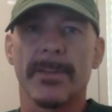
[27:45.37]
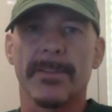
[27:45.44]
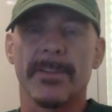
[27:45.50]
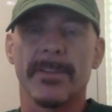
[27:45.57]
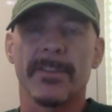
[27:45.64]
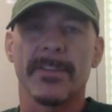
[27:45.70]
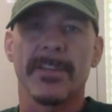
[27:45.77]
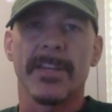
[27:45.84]
I
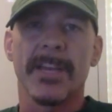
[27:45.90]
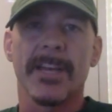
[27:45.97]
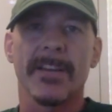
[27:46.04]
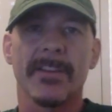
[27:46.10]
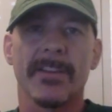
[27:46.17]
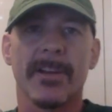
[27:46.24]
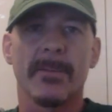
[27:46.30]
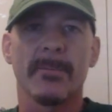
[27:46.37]
think that you had
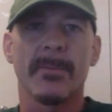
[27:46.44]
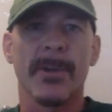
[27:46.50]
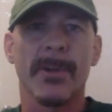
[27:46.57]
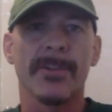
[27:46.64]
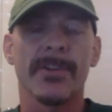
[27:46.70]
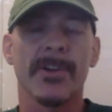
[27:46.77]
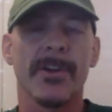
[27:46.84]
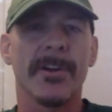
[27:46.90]
a lot of
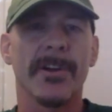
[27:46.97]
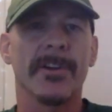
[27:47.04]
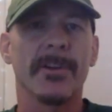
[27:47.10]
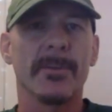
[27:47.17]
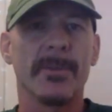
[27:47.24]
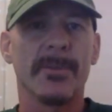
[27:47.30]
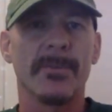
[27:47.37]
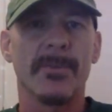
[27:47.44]
pressure on
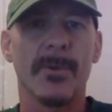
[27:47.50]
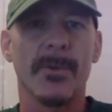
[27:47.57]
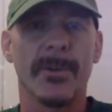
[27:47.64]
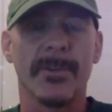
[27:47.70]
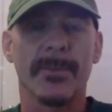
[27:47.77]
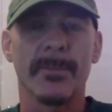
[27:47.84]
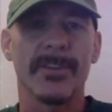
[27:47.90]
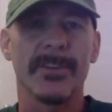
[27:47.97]
you before,
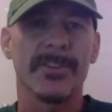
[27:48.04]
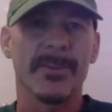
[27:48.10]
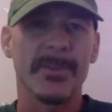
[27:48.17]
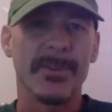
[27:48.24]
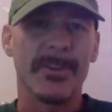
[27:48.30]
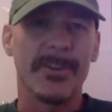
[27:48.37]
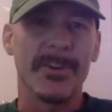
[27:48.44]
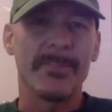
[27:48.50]
and especially
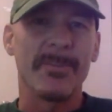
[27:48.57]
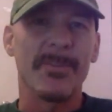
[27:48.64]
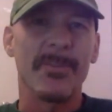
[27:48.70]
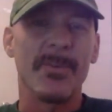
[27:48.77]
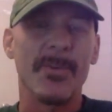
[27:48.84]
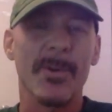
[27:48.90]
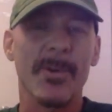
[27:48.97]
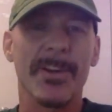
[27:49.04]
when you're up in
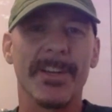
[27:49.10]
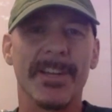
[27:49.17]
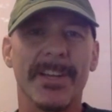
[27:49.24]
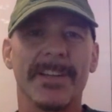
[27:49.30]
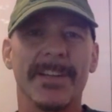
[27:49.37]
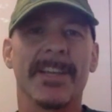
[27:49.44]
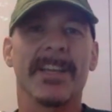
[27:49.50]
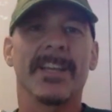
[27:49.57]

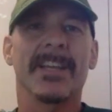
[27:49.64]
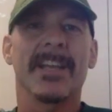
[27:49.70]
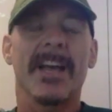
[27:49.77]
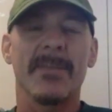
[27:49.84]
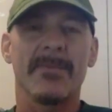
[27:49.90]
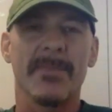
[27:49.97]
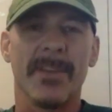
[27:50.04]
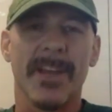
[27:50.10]
Oregon,
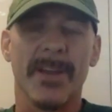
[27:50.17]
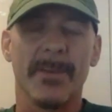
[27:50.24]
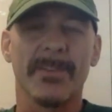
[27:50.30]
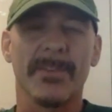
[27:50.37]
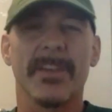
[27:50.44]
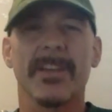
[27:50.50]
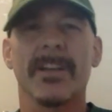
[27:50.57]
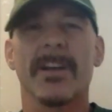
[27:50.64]
I
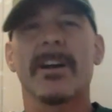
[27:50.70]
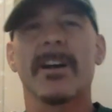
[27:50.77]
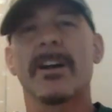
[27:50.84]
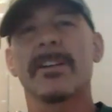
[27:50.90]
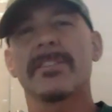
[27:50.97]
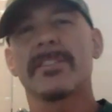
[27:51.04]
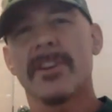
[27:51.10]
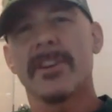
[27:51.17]
was like,
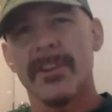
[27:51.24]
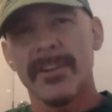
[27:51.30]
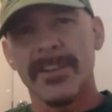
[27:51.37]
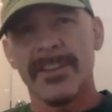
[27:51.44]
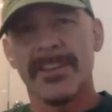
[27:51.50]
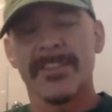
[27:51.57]
oh darn it!